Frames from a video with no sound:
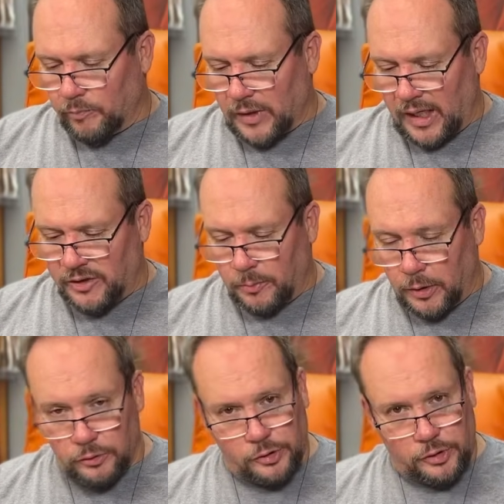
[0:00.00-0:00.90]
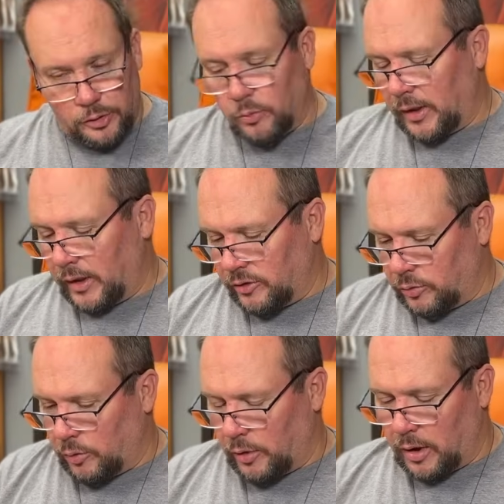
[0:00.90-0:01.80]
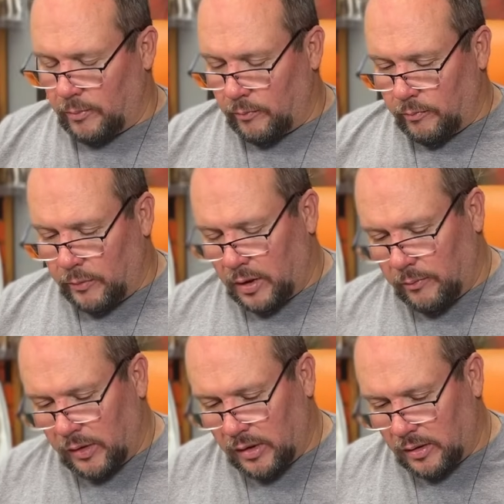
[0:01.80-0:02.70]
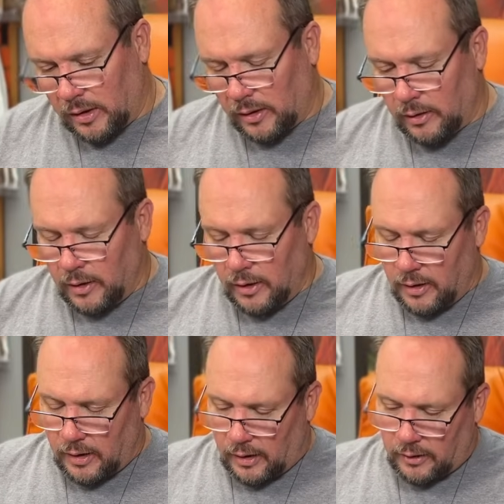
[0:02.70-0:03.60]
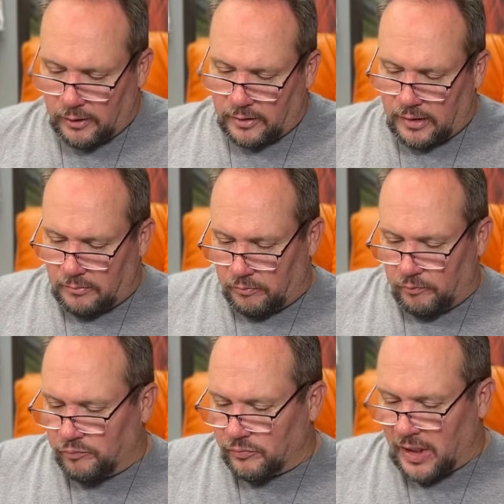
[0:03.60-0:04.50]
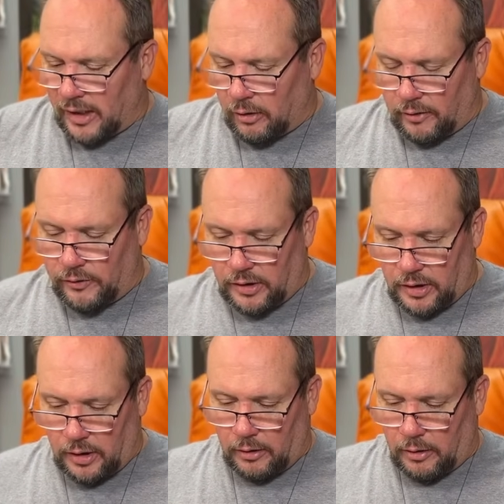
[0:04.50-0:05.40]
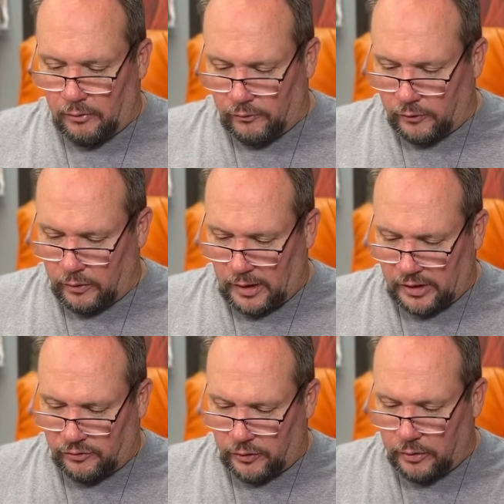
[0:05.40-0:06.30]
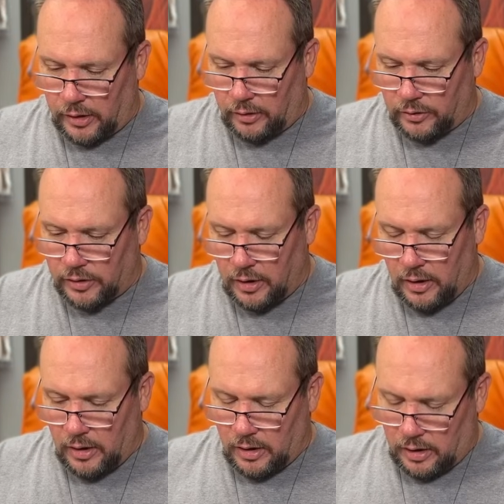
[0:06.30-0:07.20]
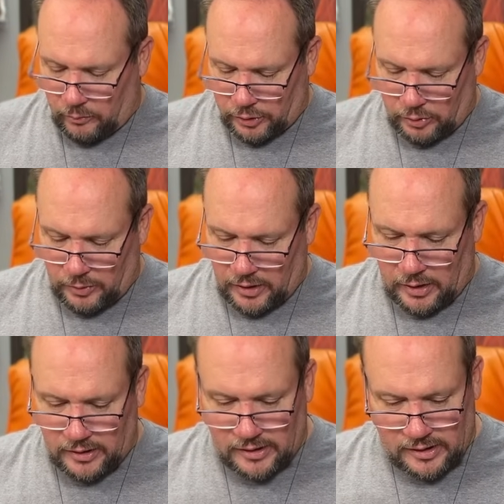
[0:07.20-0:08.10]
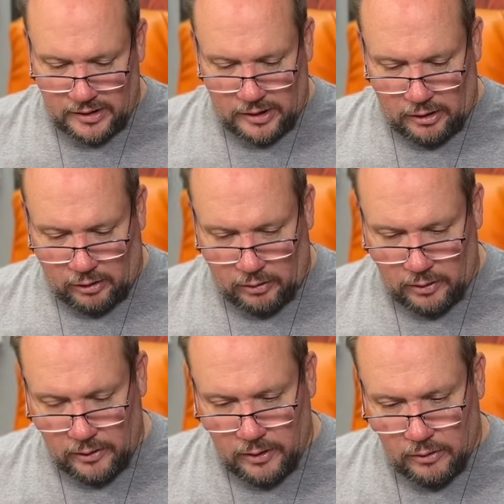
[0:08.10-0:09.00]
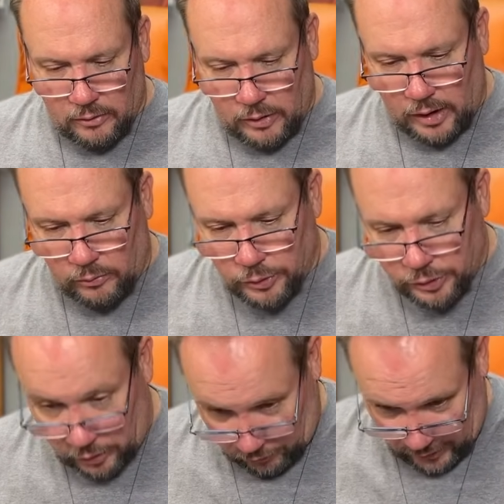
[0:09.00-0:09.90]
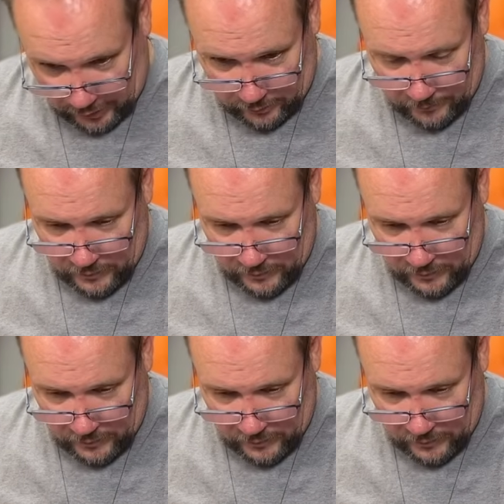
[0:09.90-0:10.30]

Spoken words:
as opposed to what has sort of become the tail of the year for the last few years, which would be a CDL rooster feather.